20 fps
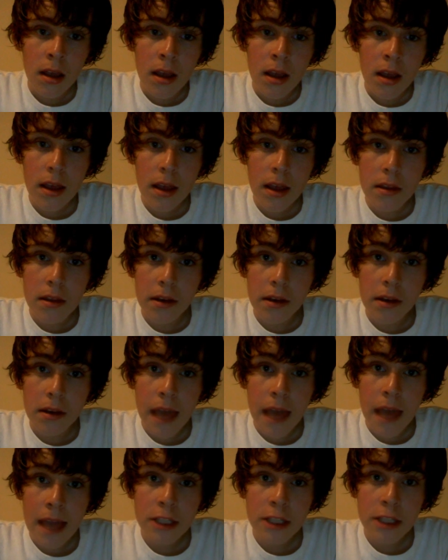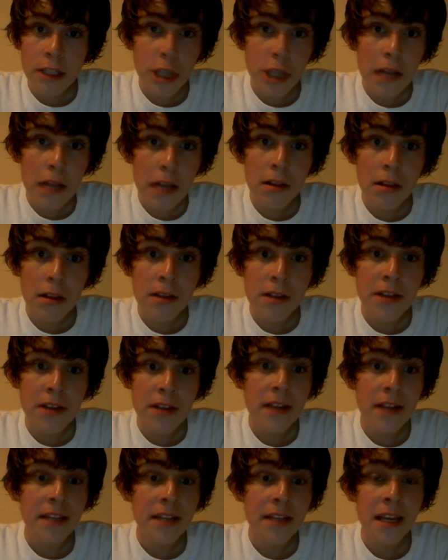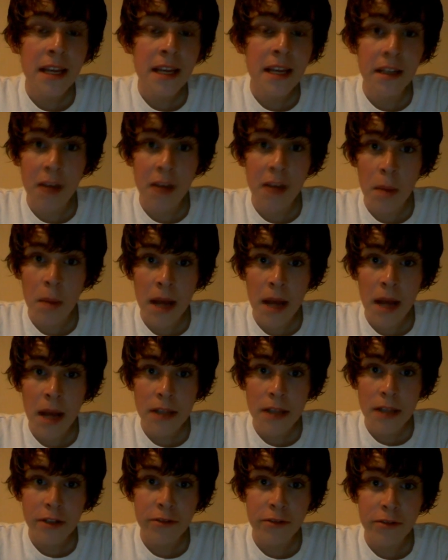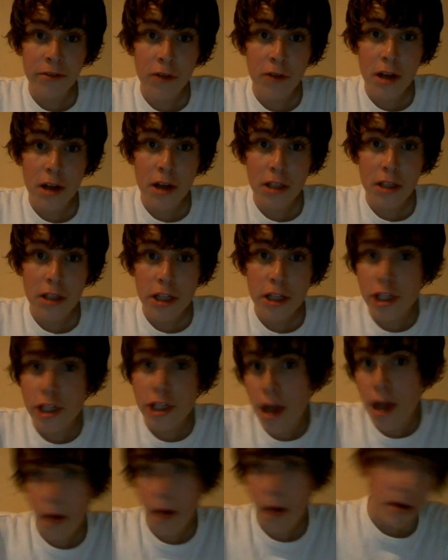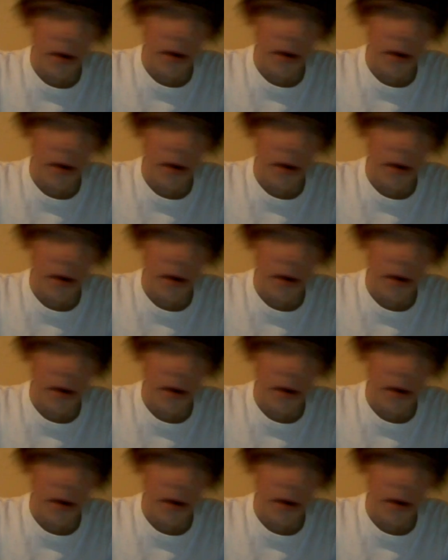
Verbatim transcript: Hey there gang, Jay Gliddz 18 coming at you freshly showered.